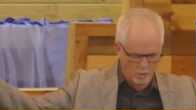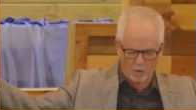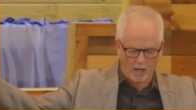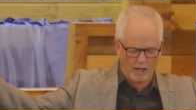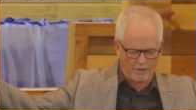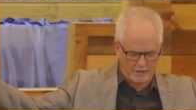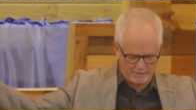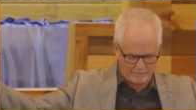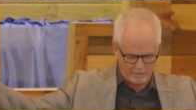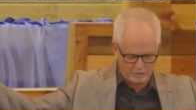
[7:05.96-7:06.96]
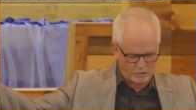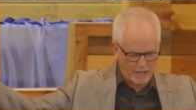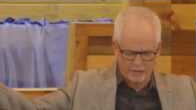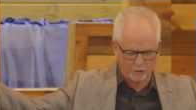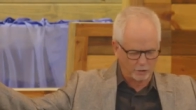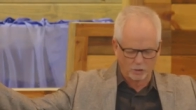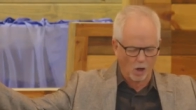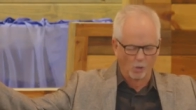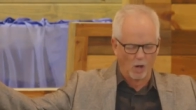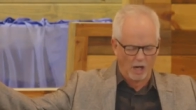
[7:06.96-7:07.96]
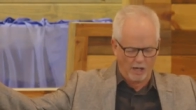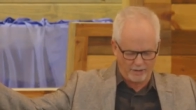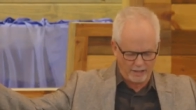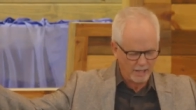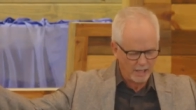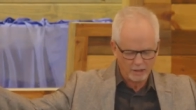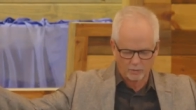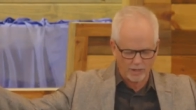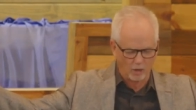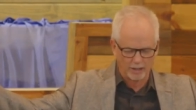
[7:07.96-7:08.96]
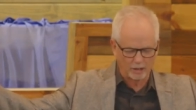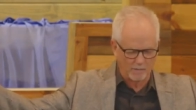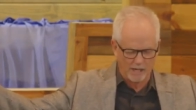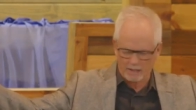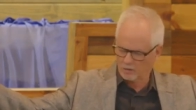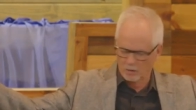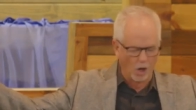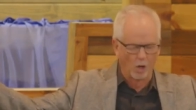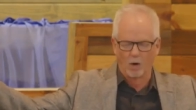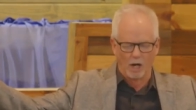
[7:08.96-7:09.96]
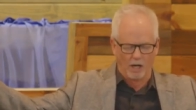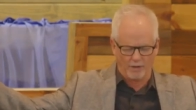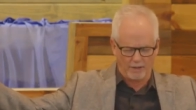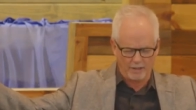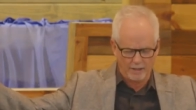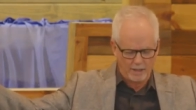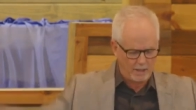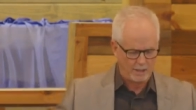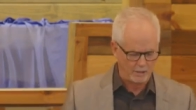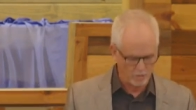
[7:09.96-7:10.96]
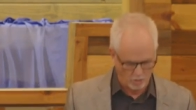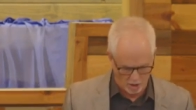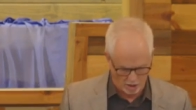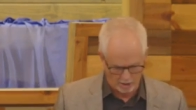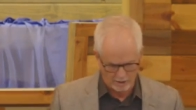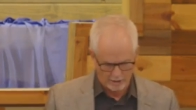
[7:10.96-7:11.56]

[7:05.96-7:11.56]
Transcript: worthy. Jesus, you are worthy. Sweet Holy Spirit, you are worthy. You are